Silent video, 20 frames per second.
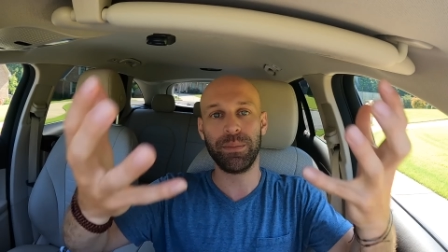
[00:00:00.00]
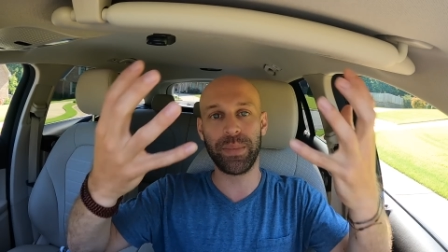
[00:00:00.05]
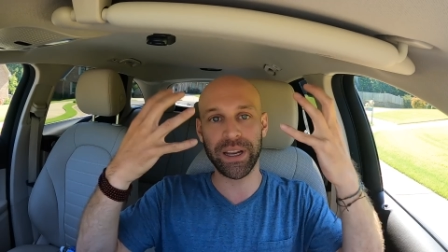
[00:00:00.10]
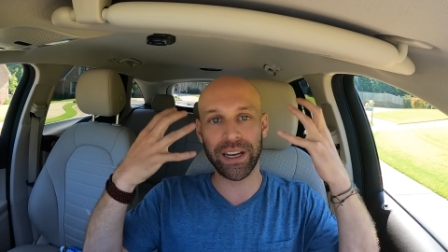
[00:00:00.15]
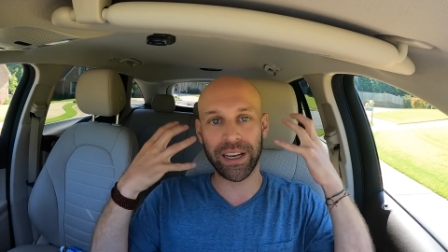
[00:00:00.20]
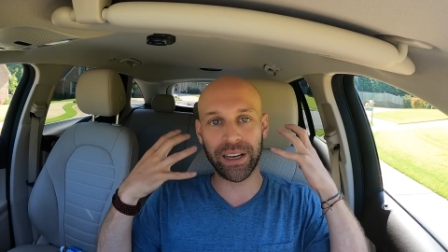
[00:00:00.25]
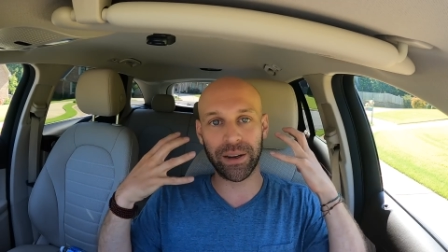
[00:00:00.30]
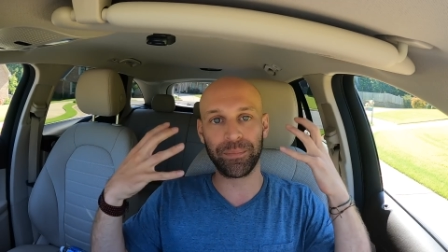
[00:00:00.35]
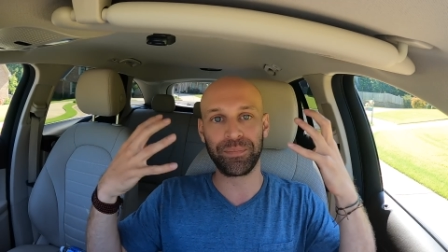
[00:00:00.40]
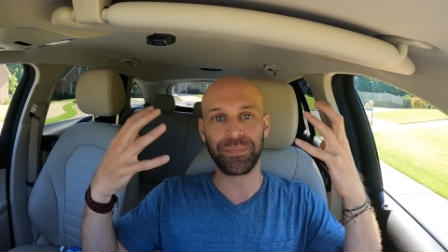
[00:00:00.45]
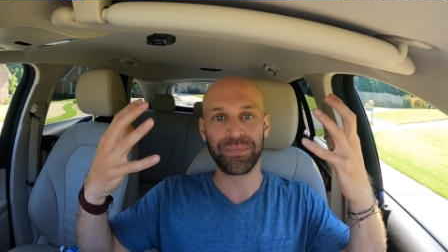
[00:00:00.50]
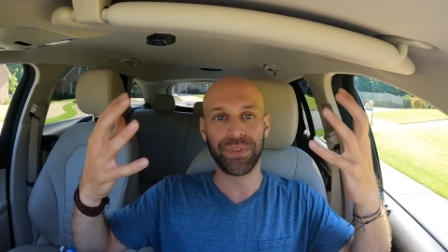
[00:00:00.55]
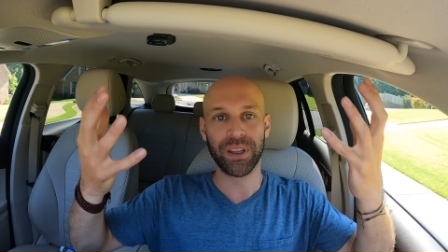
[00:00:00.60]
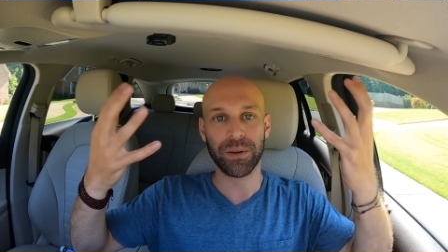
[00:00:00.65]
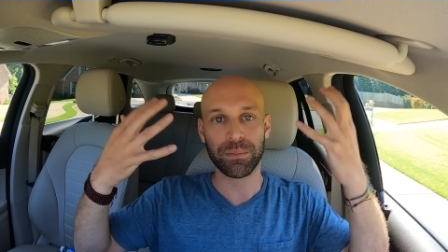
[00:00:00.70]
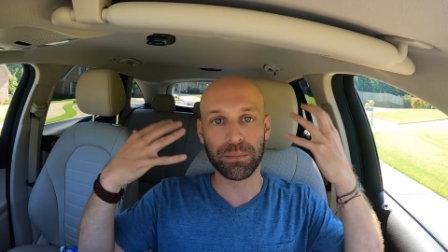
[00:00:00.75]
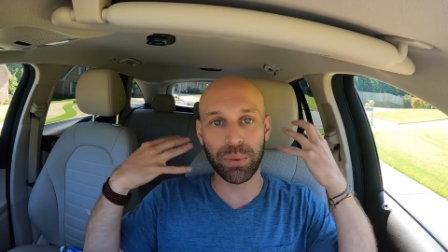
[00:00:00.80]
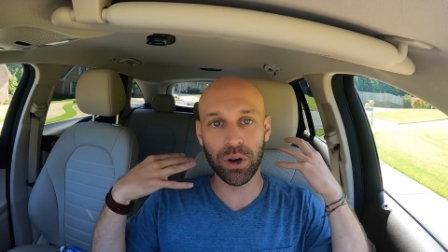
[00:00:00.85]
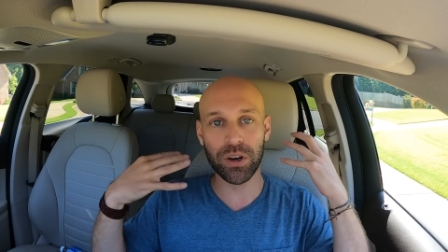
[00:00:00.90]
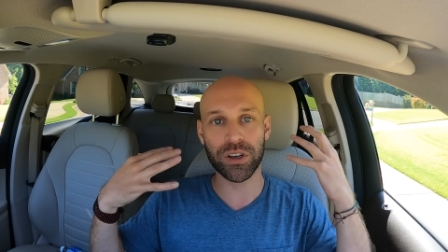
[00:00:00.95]
being
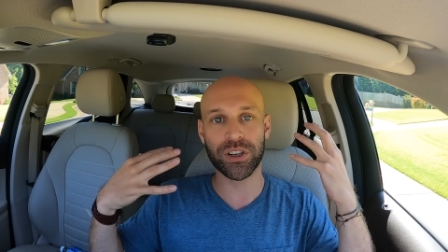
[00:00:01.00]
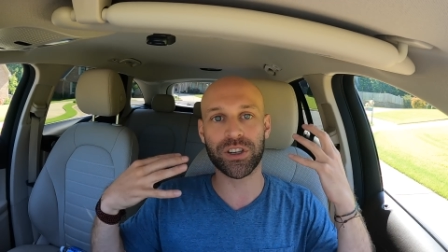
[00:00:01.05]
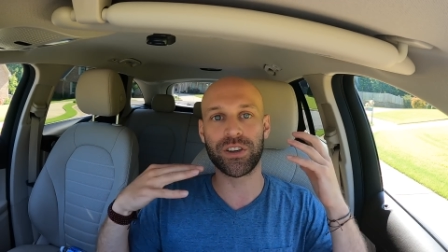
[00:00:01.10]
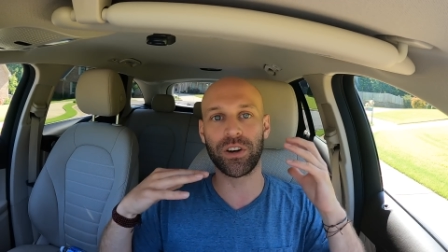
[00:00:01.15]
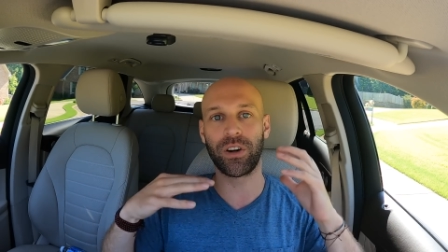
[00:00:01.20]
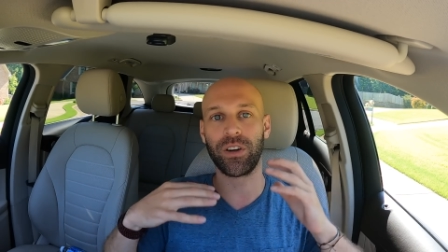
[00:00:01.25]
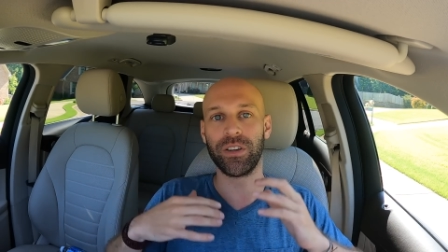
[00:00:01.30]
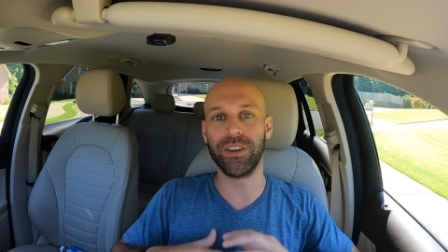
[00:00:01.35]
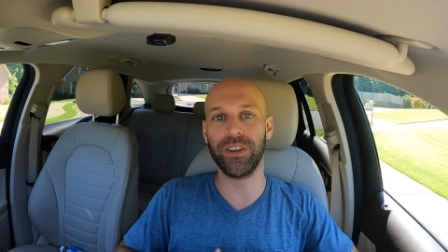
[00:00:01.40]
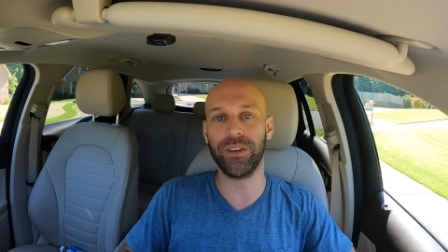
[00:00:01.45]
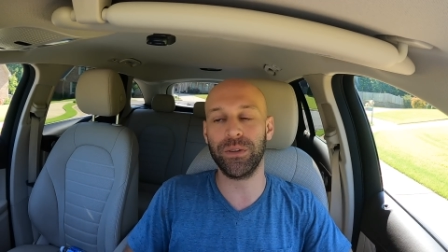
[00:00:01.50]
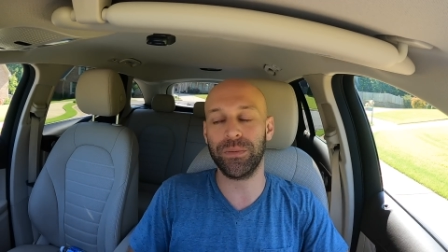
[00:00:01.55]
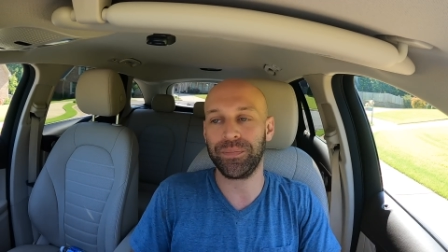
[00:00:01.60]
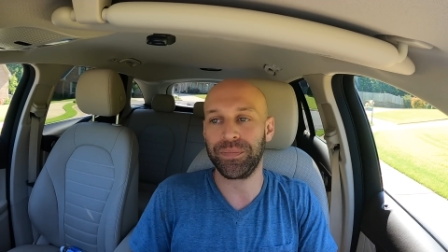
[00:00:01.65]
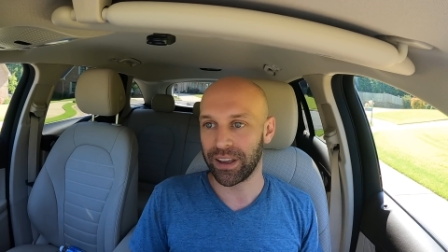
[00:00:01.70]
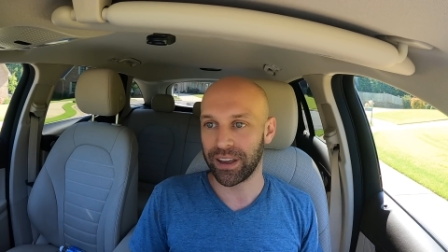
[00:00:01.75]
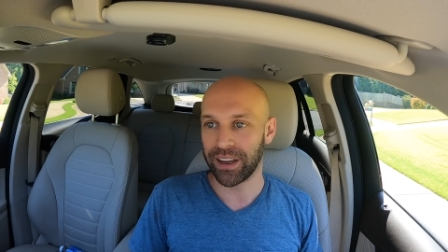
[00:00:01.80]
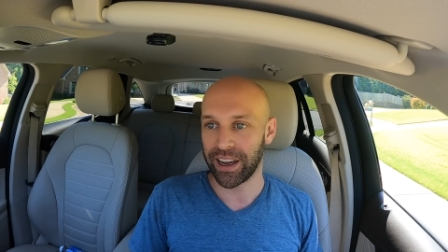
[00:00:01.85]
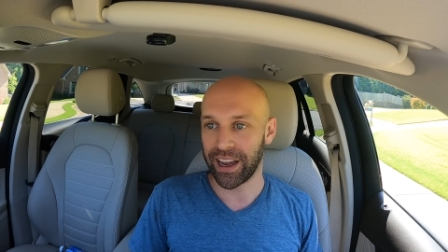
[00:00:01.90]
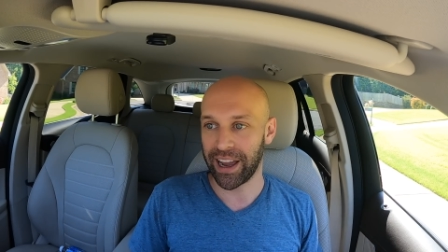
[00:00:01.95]
pushed on you.
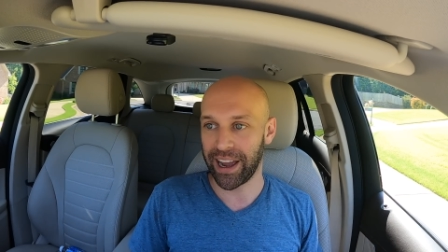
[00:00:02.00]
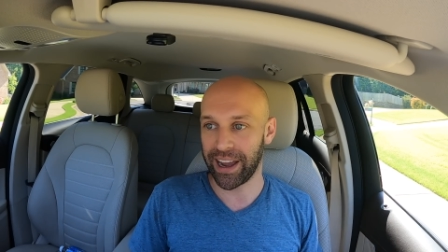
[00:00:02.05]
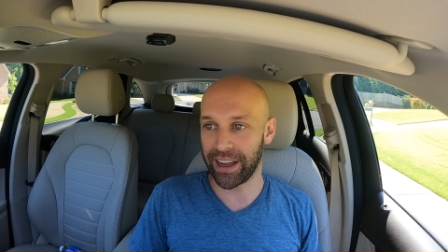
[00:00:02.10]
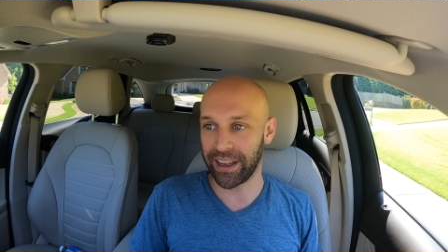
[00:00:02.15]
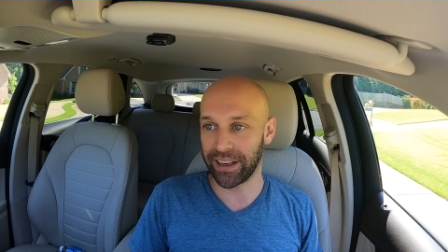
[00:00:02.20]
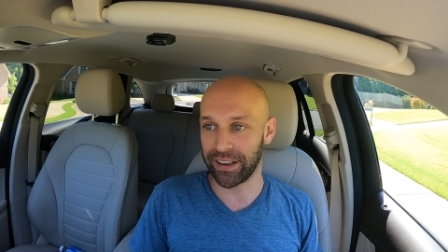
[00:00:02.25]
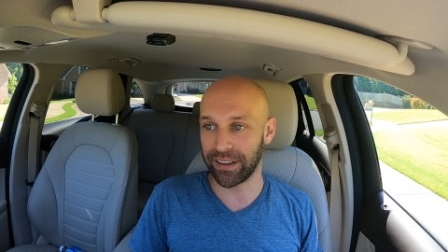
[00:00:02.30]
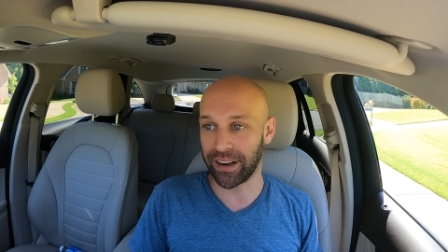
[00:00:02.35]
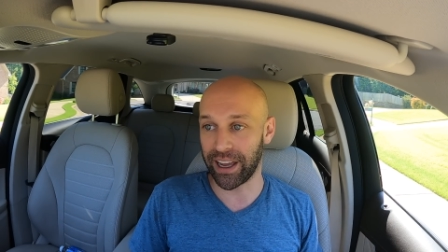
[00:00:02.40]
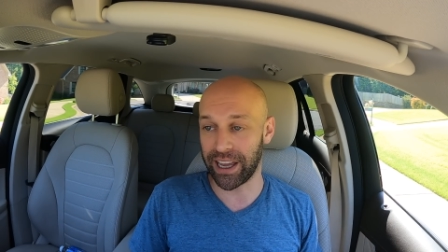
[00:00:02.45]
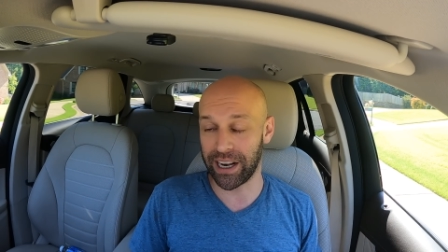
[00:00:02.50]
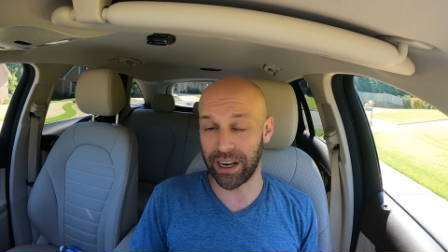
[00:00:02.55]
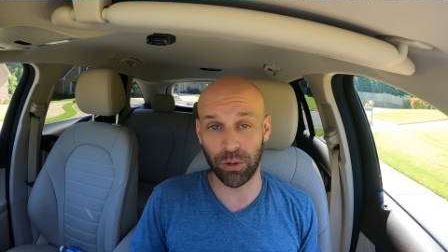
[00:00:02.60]
And